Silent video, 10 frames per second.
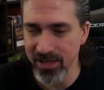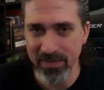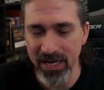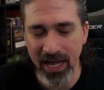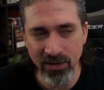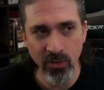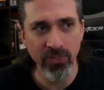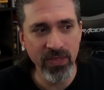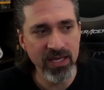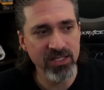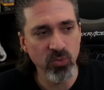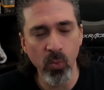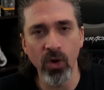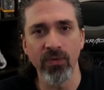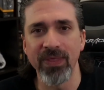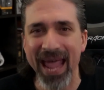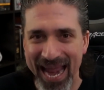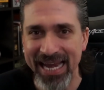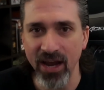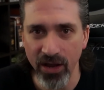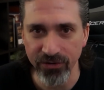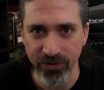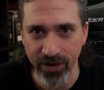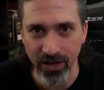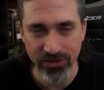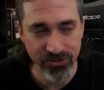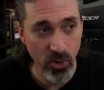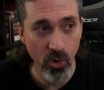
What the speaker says: I mean, I don't think it's worth $800